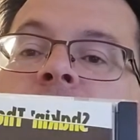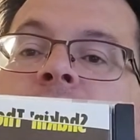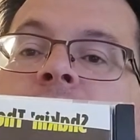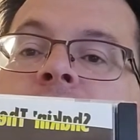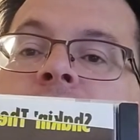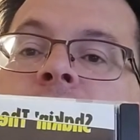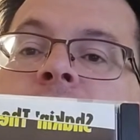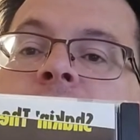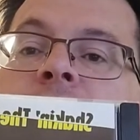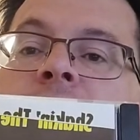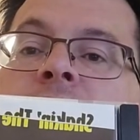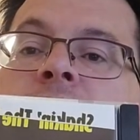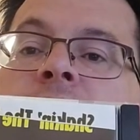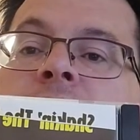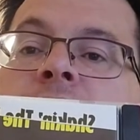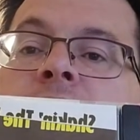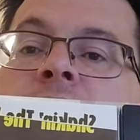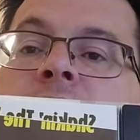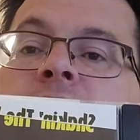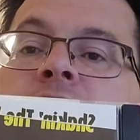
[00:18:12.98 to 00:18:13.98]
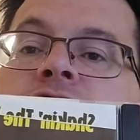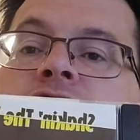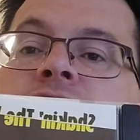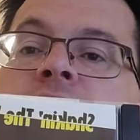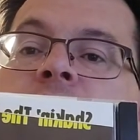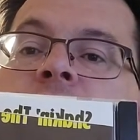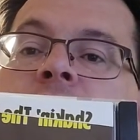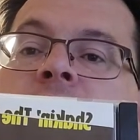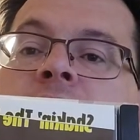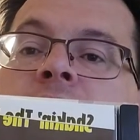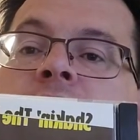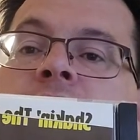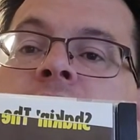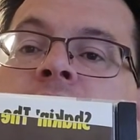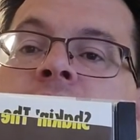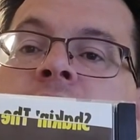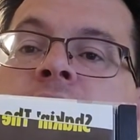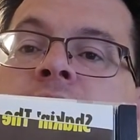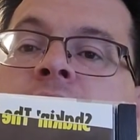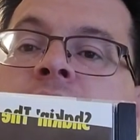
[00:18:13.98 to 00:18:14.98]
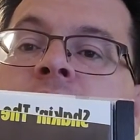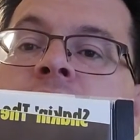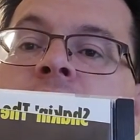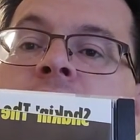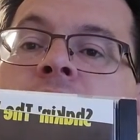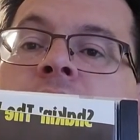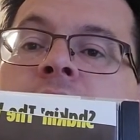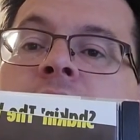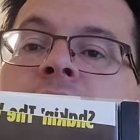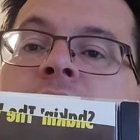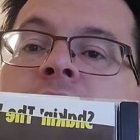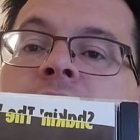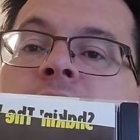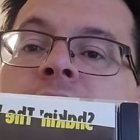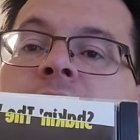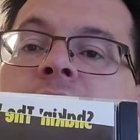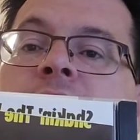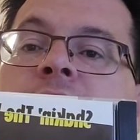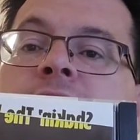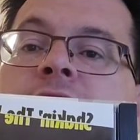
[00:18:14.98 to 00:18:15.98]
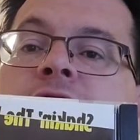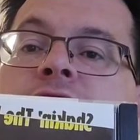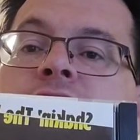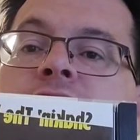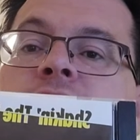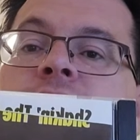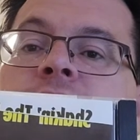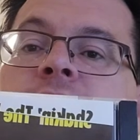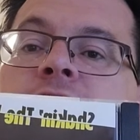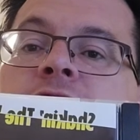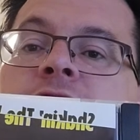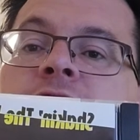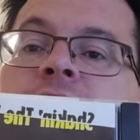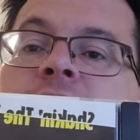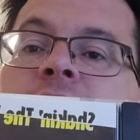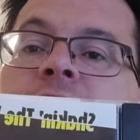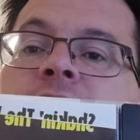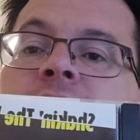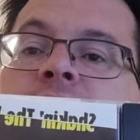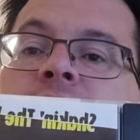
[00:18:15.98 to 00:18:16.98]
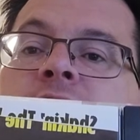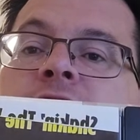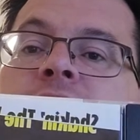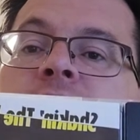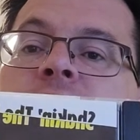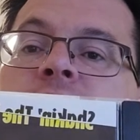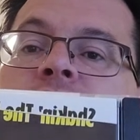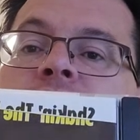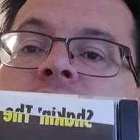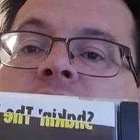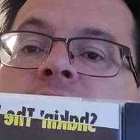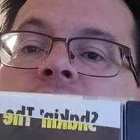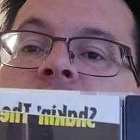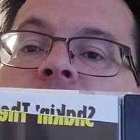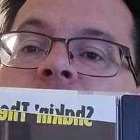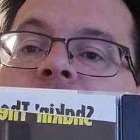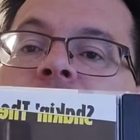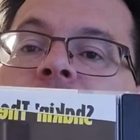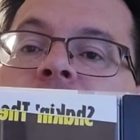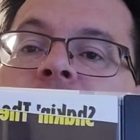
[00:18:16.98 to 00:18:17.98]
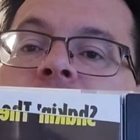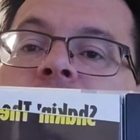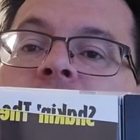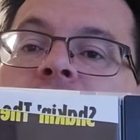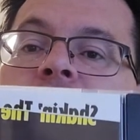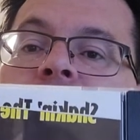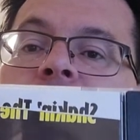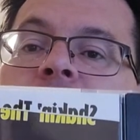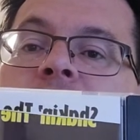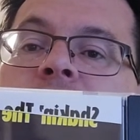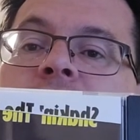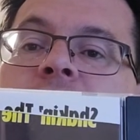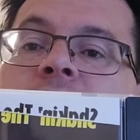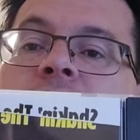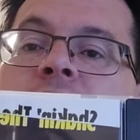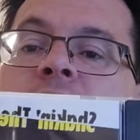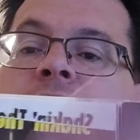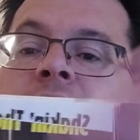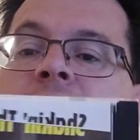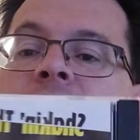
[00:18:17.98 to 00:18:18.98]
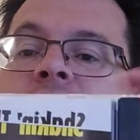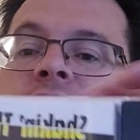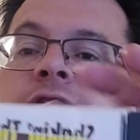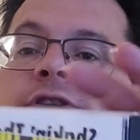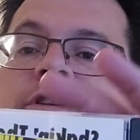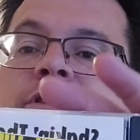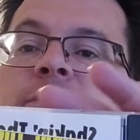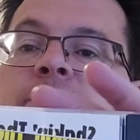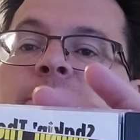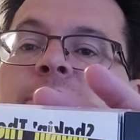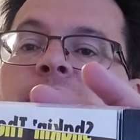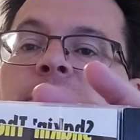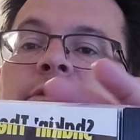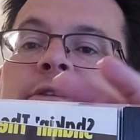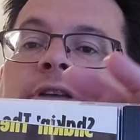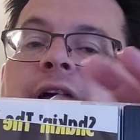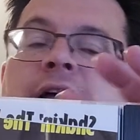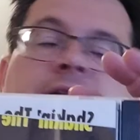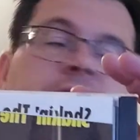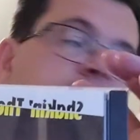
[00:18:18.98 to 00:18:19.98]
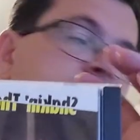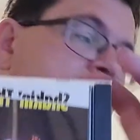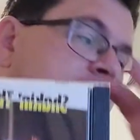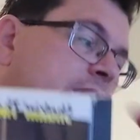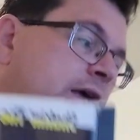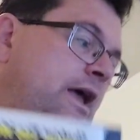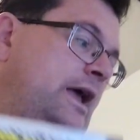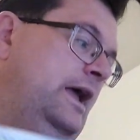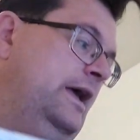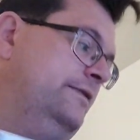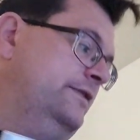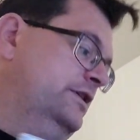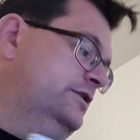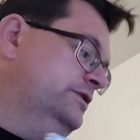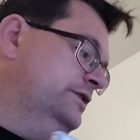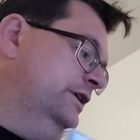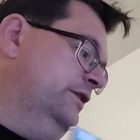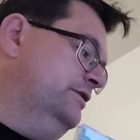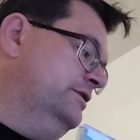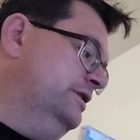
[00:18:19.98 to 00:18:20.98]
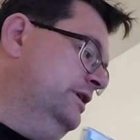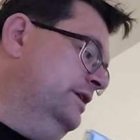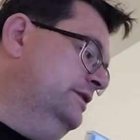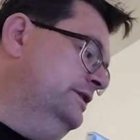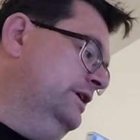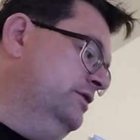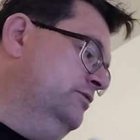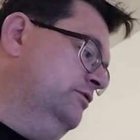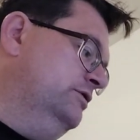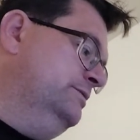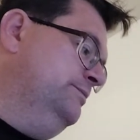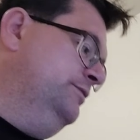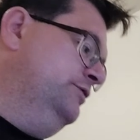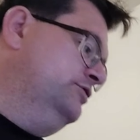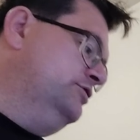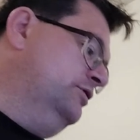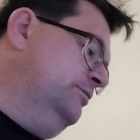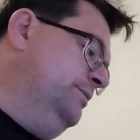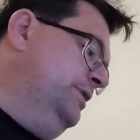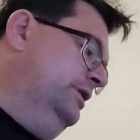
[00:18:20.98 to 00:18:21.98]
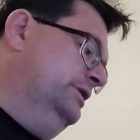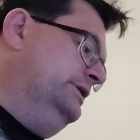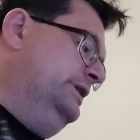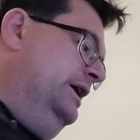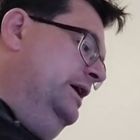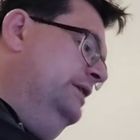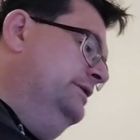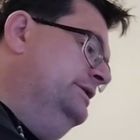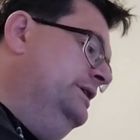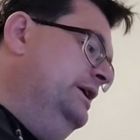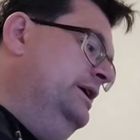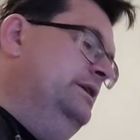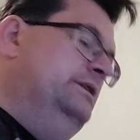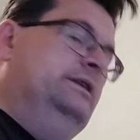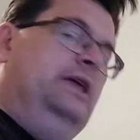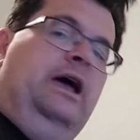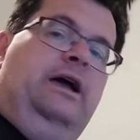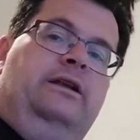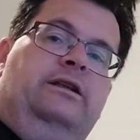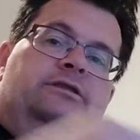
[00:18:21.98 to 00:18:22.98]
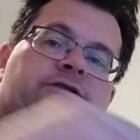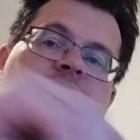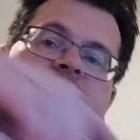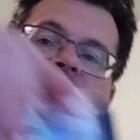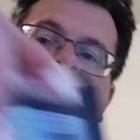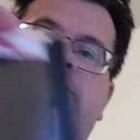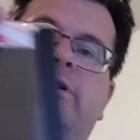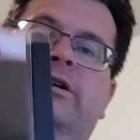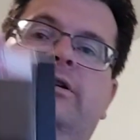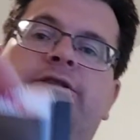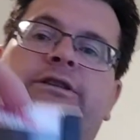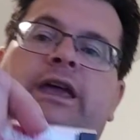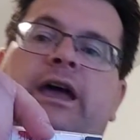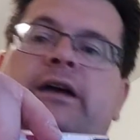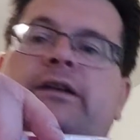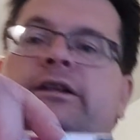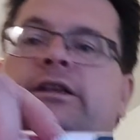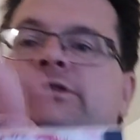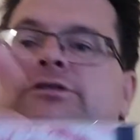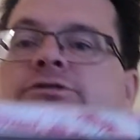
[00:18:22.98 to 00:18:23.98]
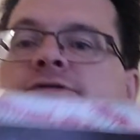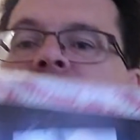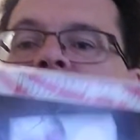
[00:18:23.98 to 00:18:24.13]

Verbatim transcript: the the uh, trial, uh, death, crucifixion, death, and resurrection, resurrection of Christ. That's what this is built on. And this here, the other one's sort of built on the decadence of uh, decadence